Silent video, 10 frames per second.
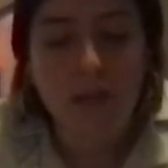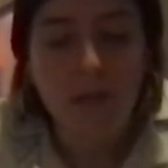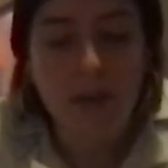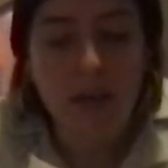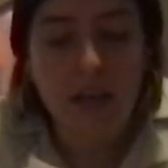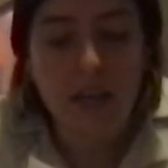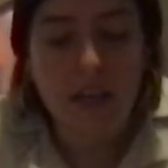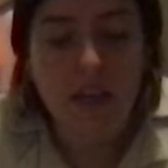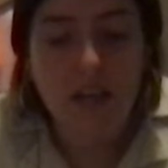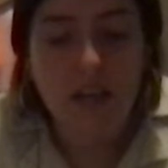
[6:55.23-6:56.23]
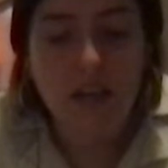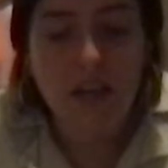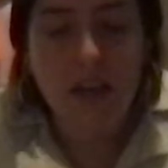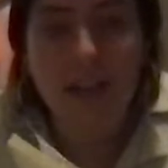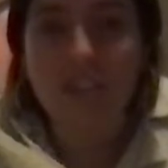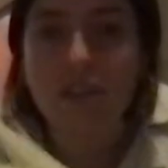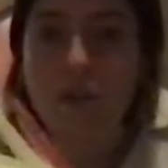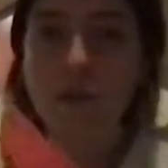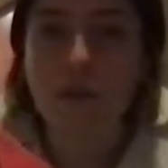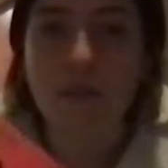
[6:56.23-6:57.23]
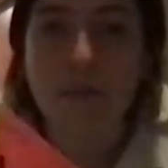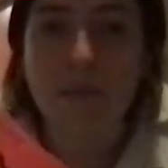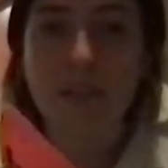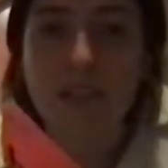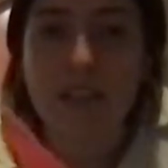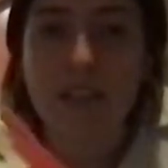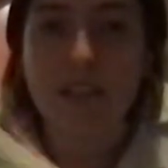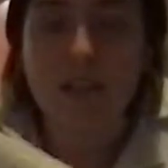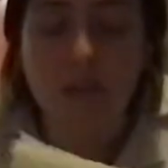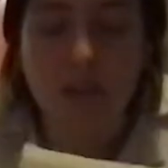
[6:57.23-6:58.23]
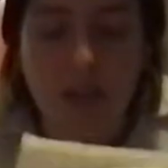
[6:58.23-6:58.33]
by, I don't know if I'm gonna say this right,